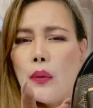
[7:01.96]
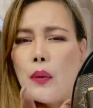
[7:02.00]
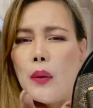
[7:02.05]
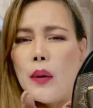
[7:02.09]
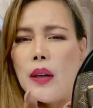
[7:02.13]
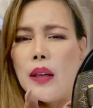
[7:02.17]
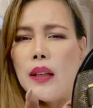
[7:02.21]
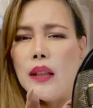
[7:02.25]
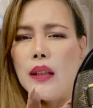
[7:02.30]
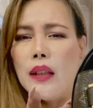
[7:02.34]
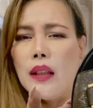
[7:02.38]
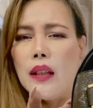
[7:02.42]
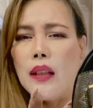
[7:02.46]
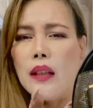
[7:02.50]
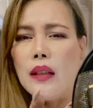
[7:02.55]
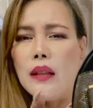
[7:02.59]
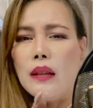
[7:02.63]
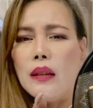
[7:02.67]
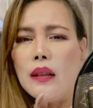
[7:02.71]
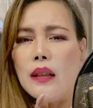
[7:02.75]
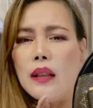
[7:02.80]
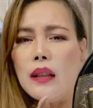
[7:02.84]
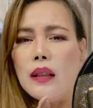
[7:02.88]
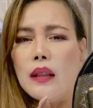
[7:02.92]
one
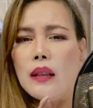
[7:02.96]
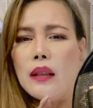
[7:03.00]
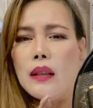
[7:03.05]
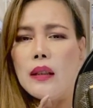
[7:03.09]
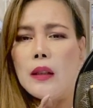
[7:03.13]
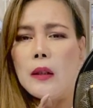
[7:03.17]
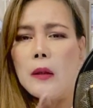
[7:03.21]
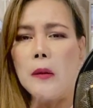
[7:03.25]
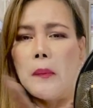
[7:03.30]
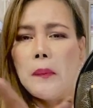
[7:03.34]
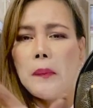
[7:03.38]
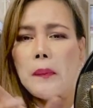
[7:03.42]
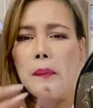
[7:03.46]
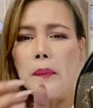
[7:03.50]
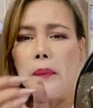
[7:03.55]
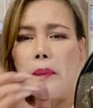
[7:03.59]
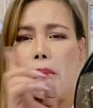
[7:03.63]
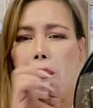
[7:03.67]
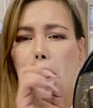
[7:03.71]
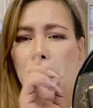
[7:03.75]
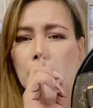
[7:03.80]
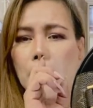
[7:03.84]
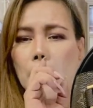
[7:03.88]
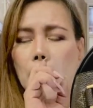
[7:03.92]
in the,
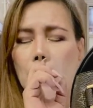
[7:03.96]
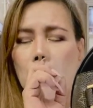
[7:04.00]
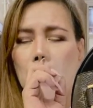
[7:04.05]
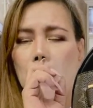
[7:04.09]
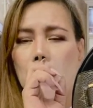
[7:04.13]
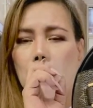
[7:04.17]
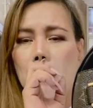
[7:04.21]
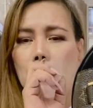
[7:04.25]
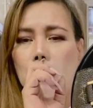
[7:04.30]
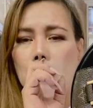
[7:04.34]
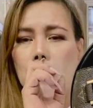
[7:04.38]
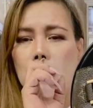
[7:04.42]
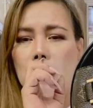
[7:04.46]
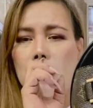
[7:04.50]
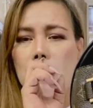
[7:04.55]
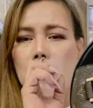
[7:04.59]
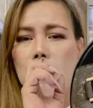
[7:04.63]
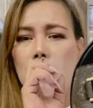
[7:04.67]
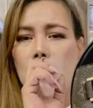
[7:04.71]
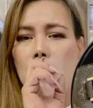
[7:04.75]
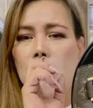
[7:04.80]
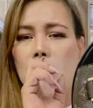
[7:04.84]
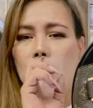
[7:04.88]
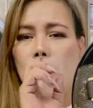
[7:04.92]
what is
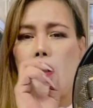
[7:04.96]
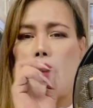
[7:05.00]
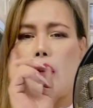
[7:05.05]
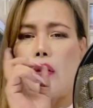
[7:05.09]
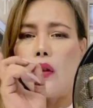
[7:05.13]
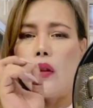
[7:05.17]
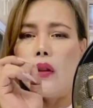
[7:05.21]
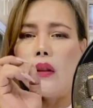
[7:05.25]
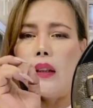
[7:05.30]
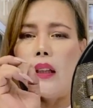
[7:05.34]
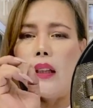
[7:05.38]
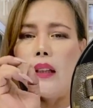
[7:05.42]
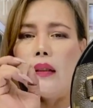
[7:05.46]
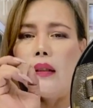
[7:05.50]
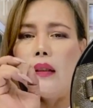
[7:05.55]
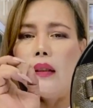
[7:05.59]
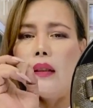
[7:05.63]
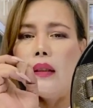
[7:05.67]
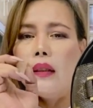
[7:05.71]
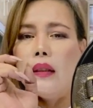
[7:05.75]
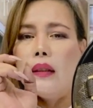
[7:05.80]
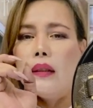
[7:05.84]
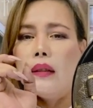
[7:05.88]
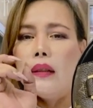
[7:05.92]
that, what do you call that,
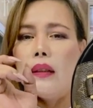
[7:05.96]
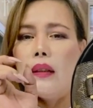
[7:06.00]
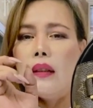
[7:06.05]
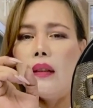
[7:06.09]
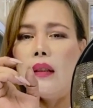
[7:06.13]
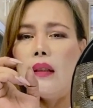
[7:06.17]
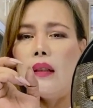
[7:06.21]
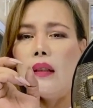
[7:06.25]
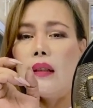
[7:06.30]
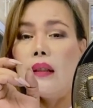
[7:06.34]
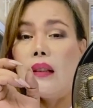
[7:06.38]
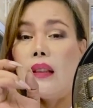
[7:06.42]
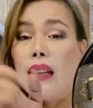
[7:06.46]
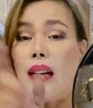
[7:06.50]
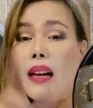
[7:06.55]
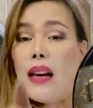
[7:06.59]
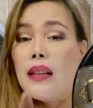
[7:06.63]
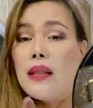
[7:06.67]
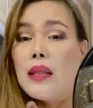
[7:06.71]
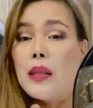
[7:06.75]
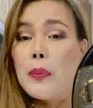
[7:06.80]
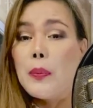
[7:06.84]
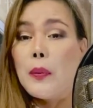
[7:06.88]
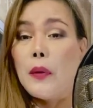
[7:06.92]

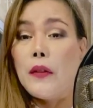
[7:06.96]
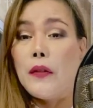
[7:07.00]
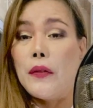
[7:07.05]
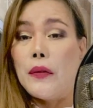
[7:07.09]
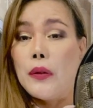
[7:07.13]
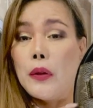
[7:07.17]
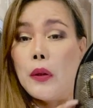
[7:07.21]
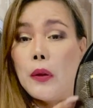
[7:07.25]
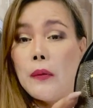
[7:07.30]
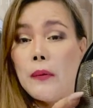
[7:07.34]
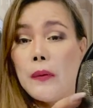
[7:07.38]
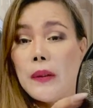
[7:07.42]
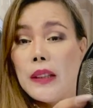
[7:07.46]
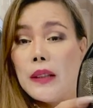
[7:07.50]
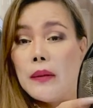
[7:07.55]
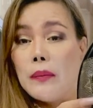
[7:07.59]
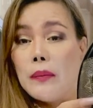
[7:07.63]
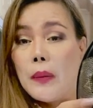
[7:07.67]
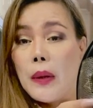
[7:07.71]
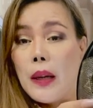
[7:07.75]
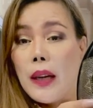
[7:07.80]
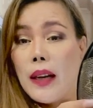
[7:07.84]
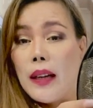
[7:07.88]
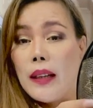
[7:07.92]
clasp of Dauphine
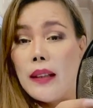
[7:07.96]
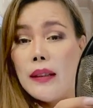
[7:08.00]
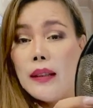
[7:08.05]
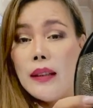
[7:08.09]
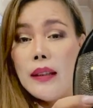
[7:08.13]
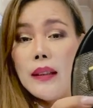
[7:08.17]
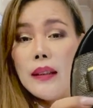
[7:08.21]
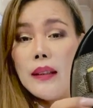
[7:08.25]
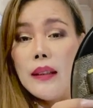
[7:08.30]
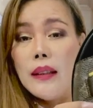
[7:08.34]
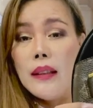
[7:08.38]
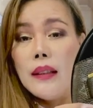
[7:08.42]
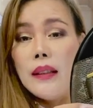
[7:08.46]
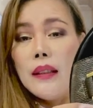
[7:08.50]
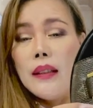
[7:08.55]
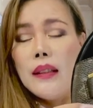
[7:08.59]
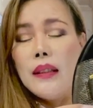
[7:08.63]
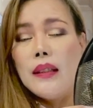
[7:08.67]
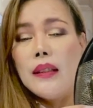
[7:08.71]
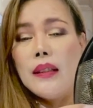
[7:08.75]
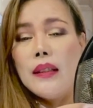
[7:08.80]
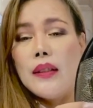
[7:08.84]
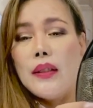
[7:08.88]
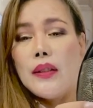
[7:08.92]
bag.
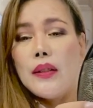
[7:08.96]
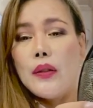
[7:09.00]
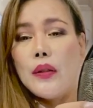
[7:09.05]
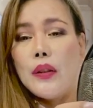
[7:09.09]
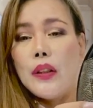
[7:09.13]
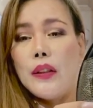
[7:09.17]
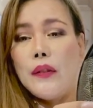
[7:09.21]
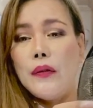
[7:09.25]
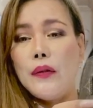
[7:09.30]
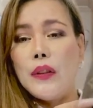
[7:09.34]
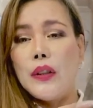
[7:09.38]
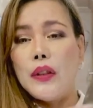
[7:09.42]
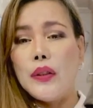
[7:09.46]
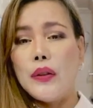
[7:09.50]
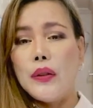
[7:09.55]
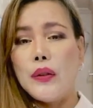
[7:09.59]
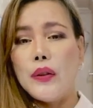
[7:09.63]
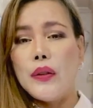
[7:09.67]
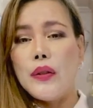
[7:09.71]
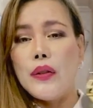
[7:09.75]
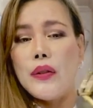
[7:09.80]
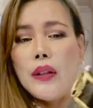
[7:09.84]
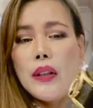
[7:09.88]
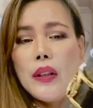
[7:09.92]
So it
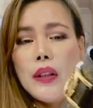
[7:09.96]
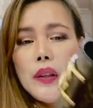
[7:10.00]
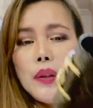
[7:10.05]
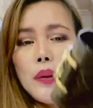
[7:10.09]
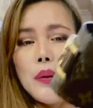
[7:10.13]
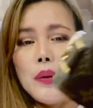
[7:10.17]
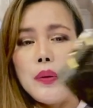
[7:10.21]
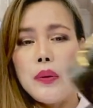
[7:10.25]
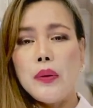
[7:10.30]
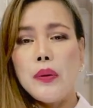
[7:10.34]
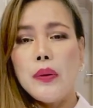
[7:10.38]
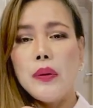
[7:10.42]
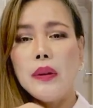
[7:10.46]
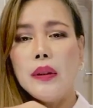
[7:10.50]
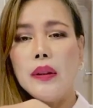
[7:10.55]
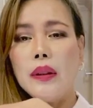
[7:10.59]
features a low